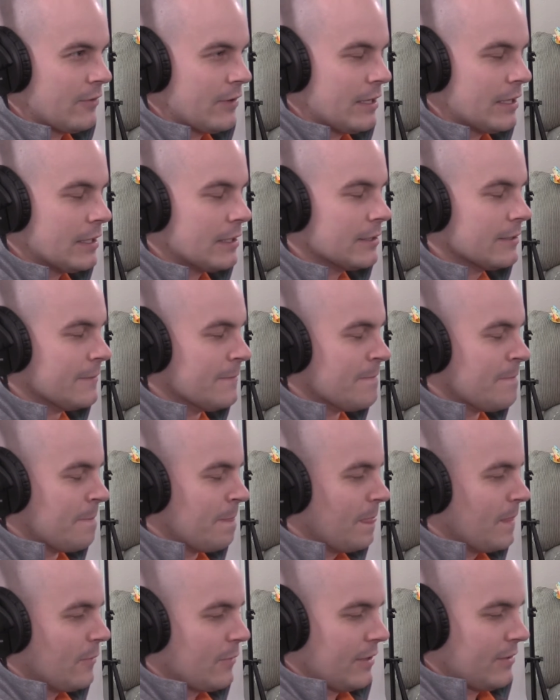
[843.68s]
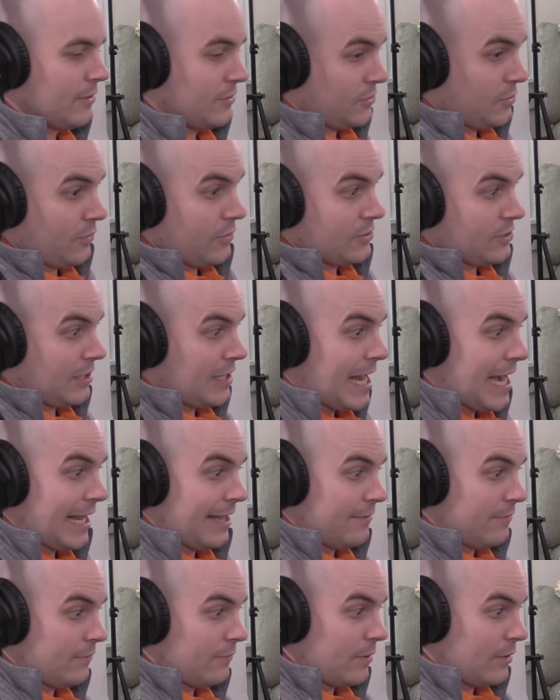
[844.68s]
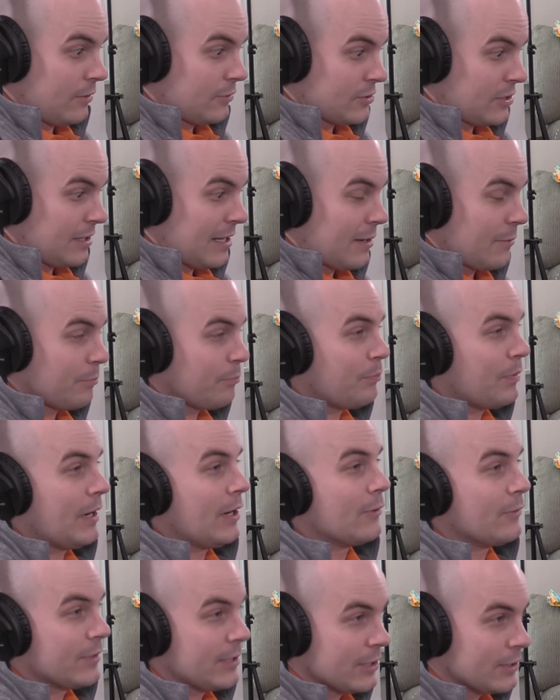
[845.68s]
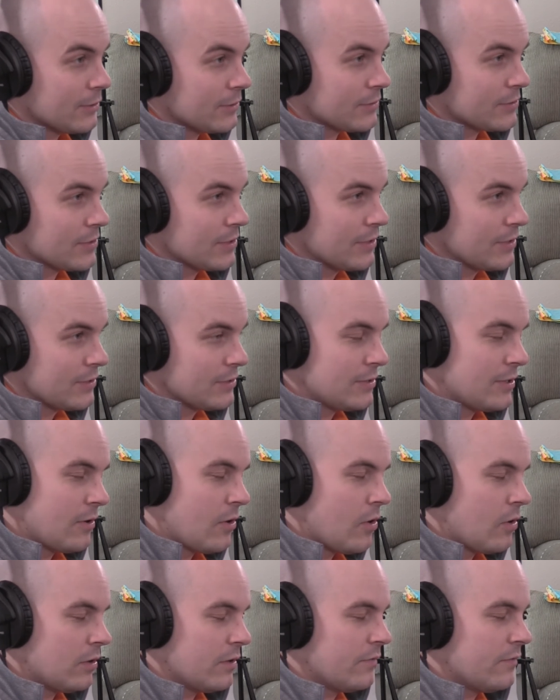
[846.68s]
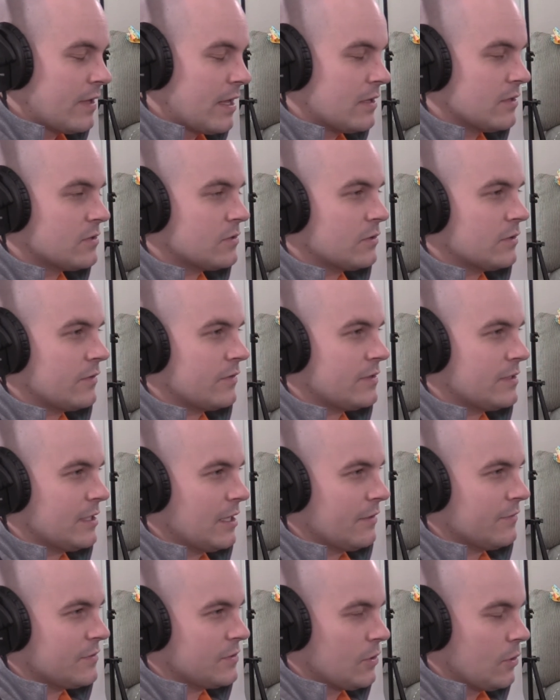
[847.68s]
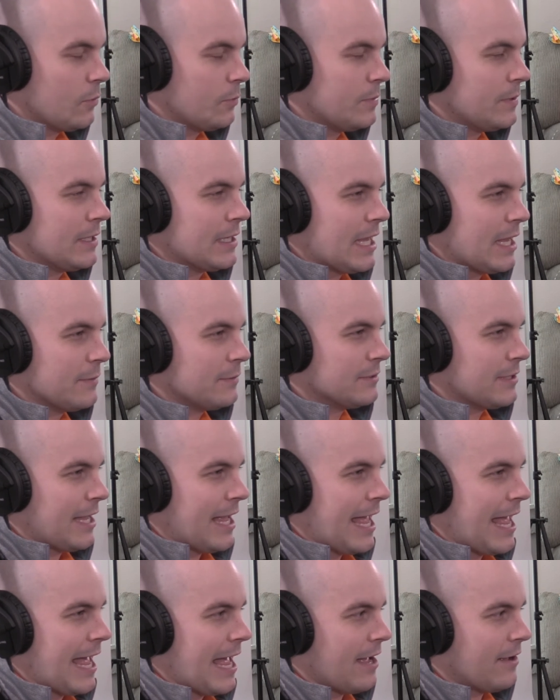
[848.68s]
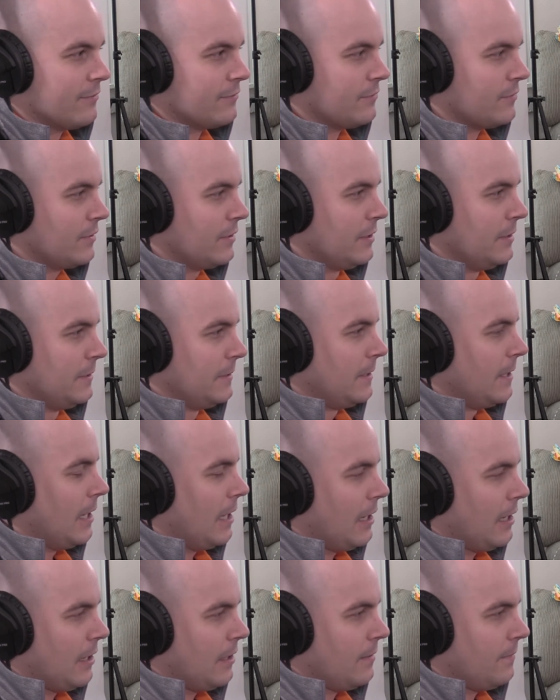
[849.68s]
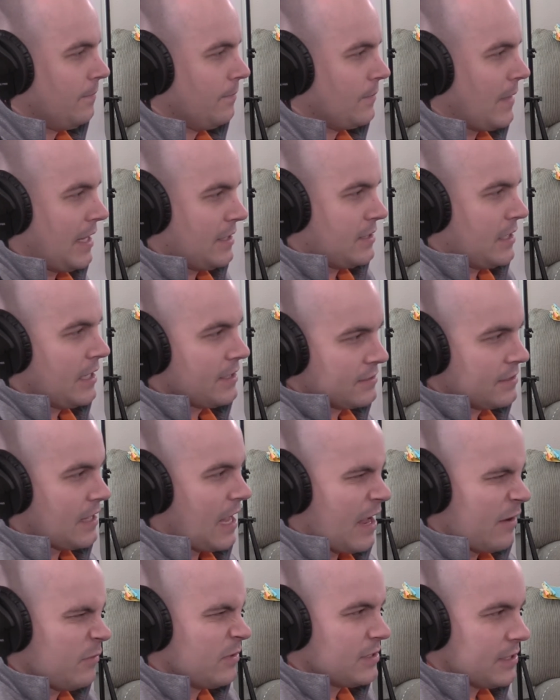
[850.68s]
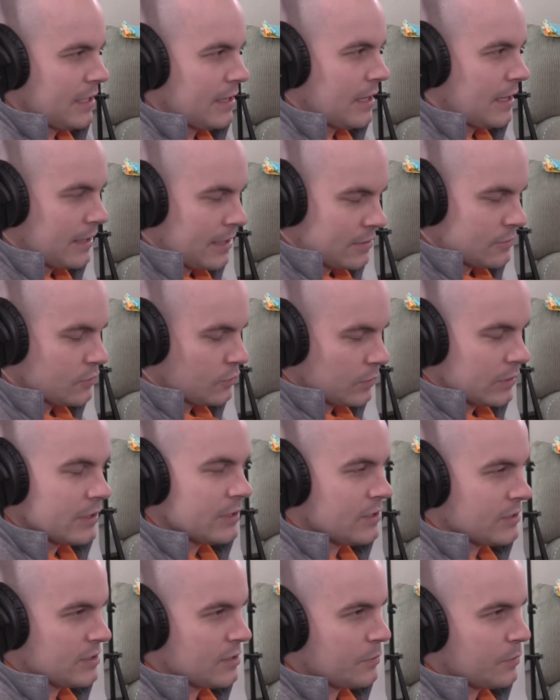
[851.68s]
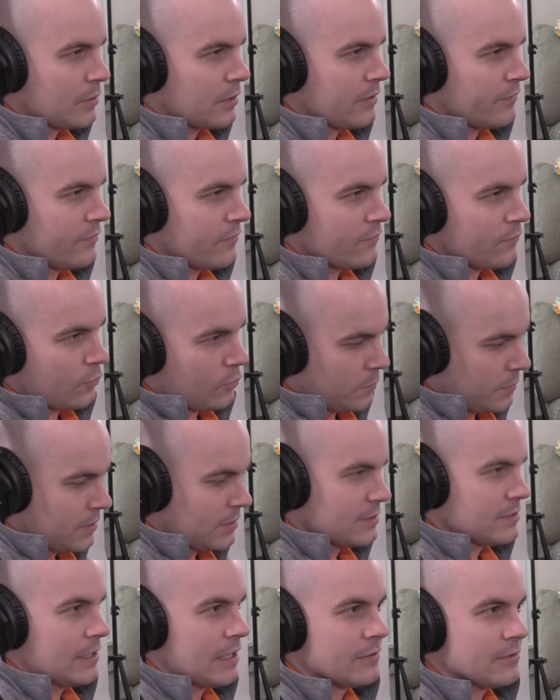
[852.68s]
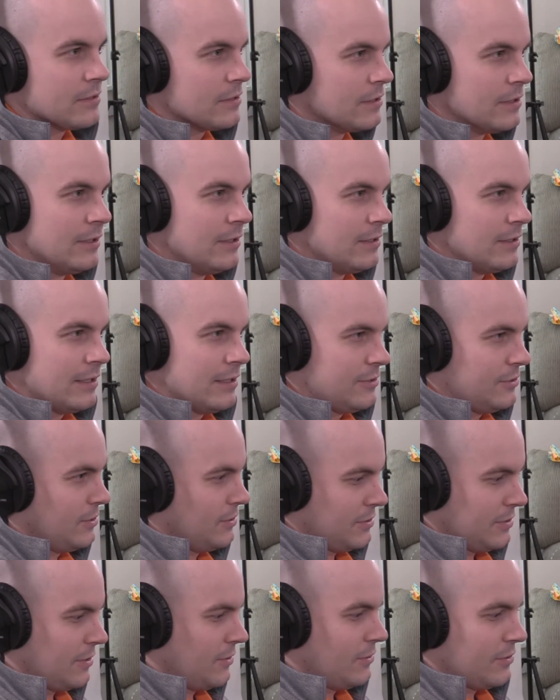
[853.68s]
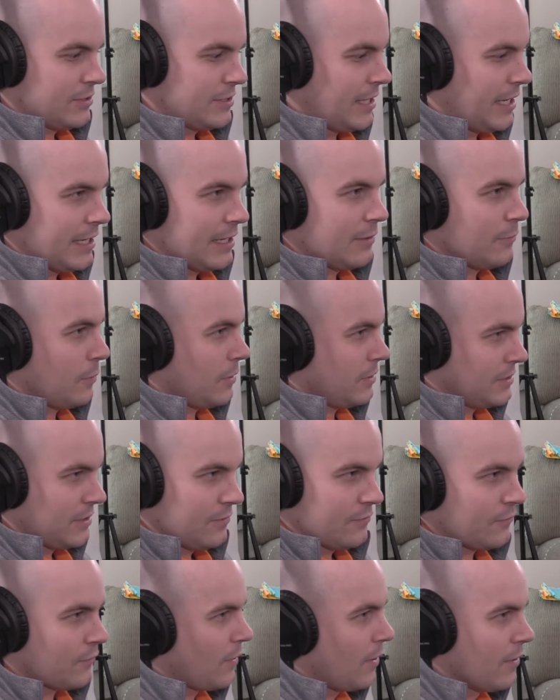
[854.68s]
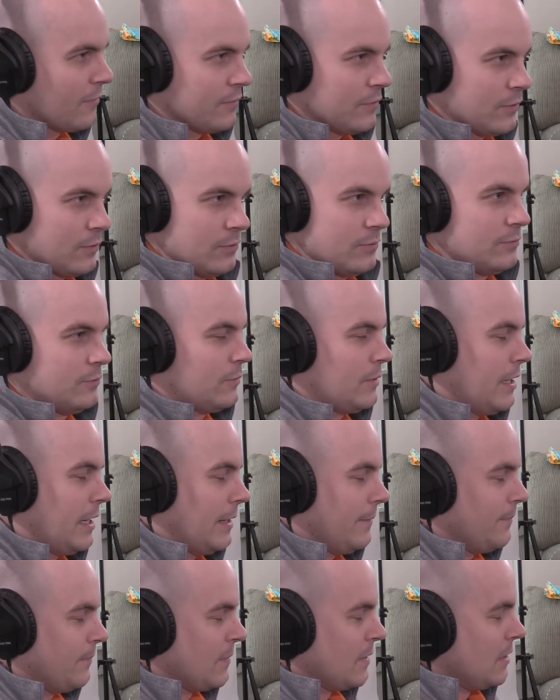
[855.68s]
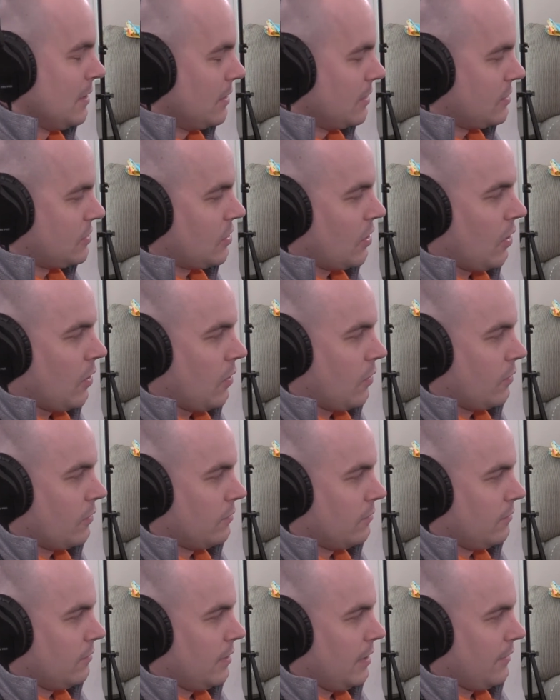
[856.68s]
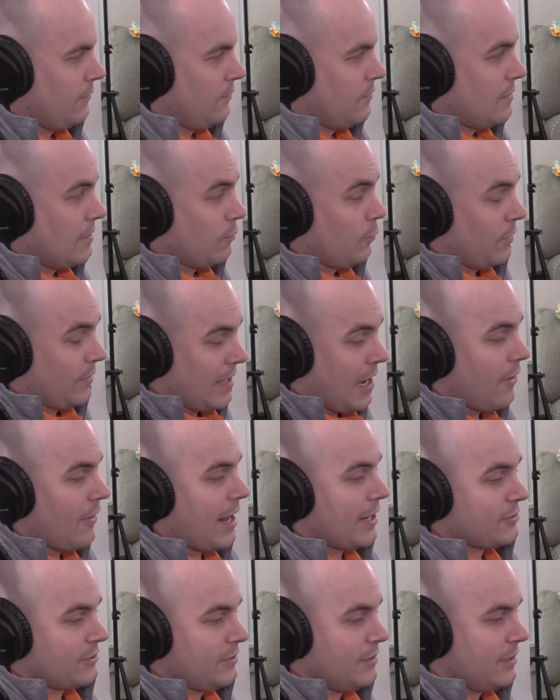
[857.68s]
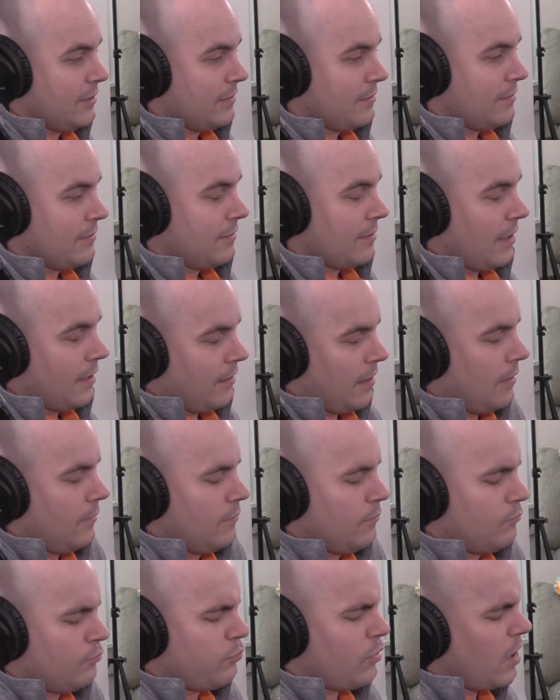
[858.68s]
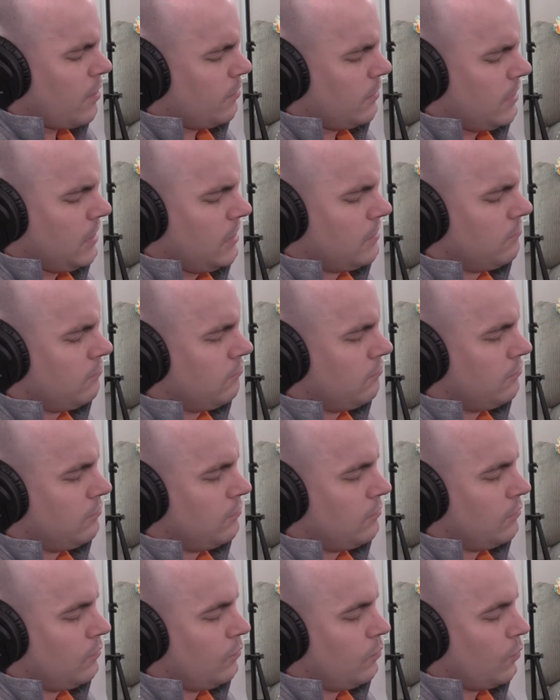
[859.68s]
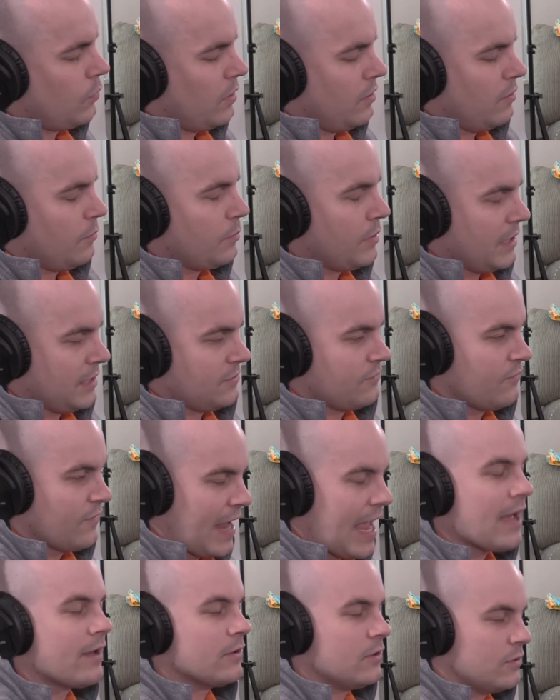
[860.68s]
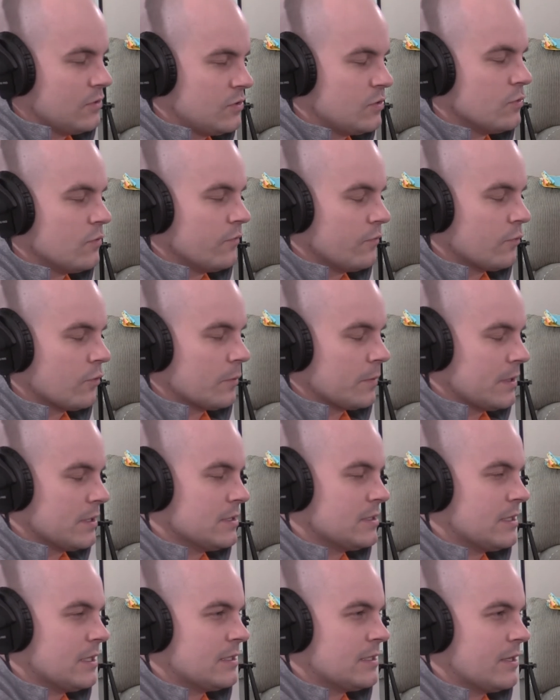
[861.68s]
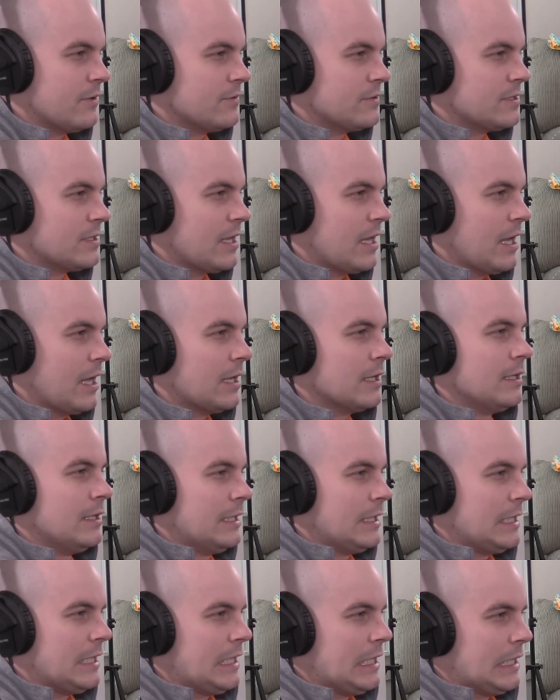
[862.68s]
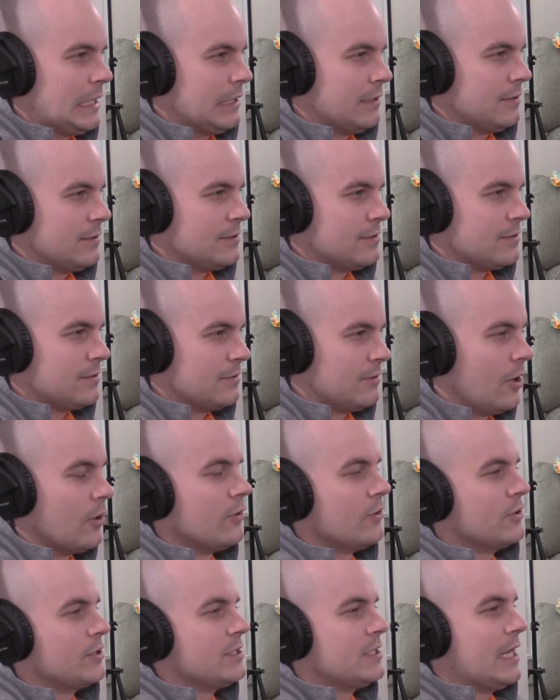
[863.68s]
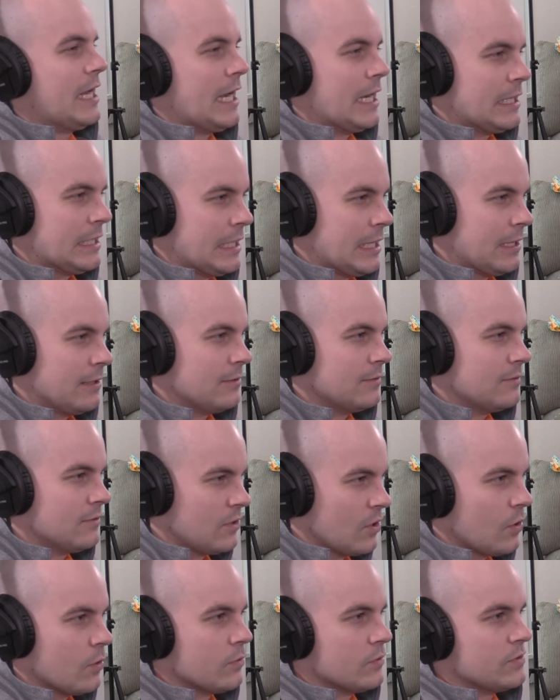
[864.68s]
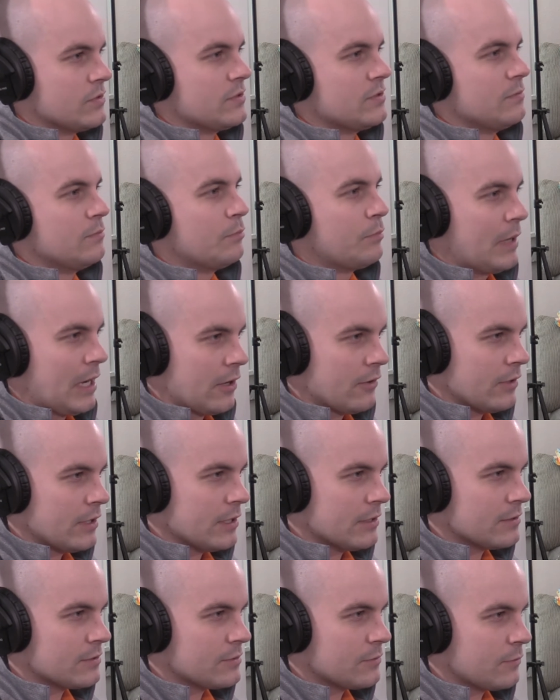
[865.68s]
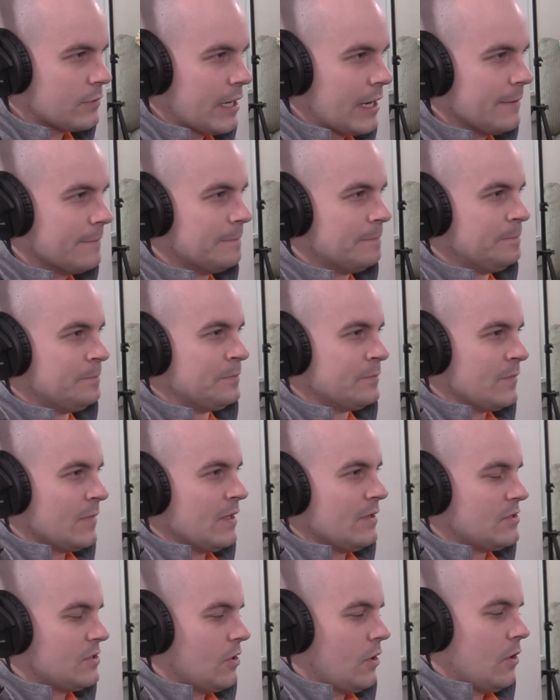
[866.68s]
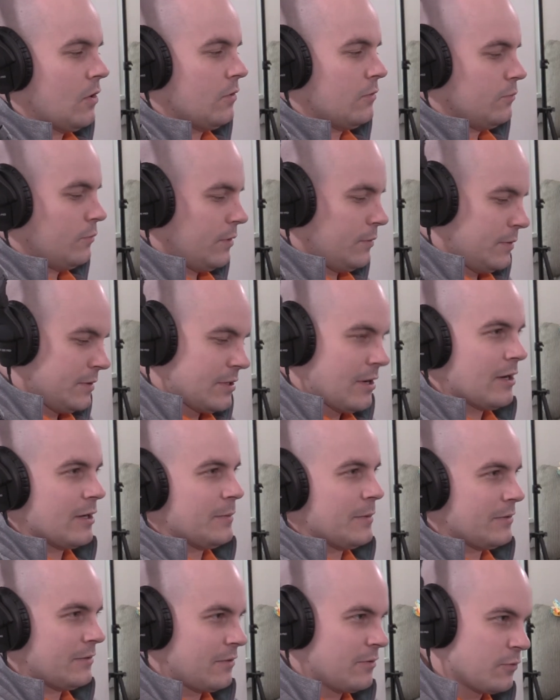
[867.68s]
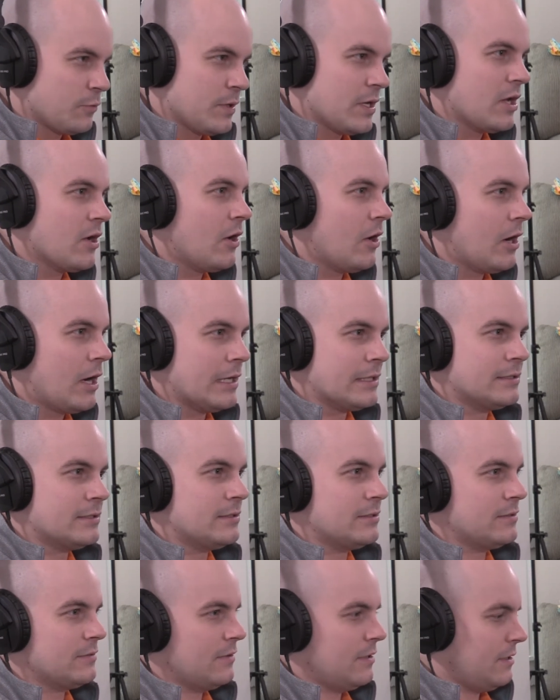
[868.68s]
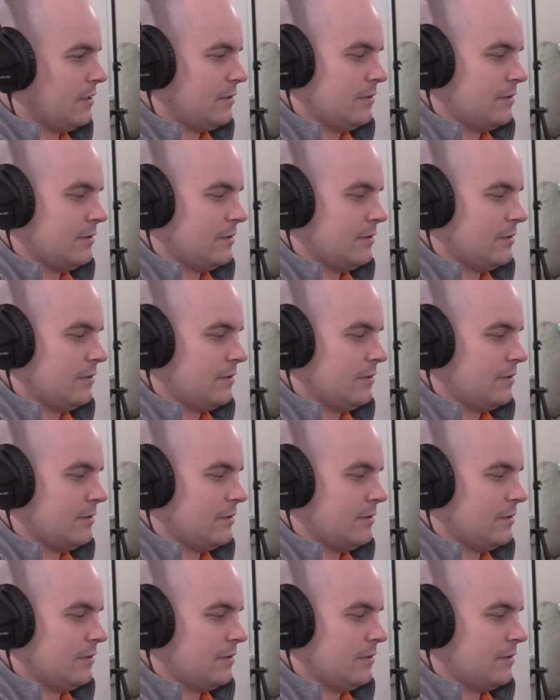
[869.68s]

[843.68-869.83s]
area, right? There's a lot of barriers to all of that sort of stuff. So being able to have I would say that's really just a part of informed consent, is just understanding what's in front of you, right? So without actually, and probably one of the biggest values to informed consent, I would say, is understanding those barriers, right? So when we talk about the 3 costs,